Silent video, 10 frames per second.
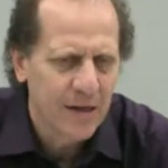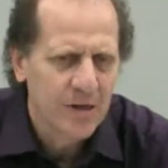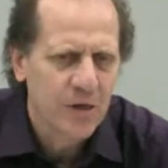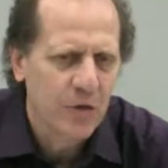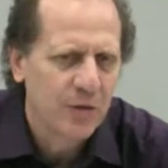
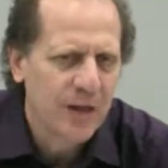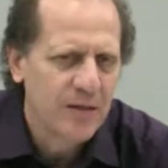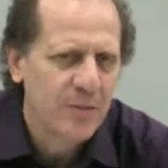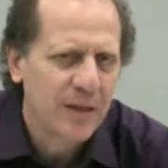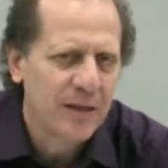So
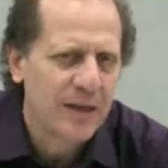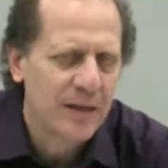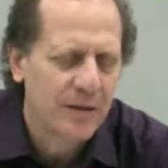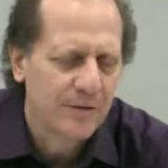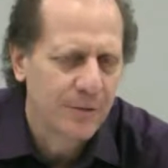
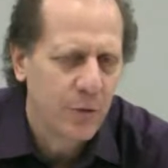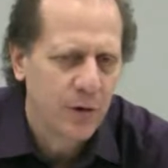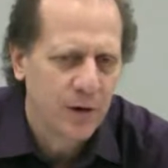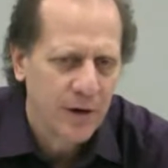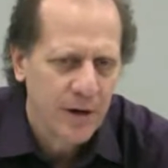flexibility
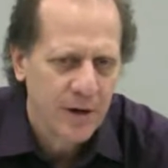for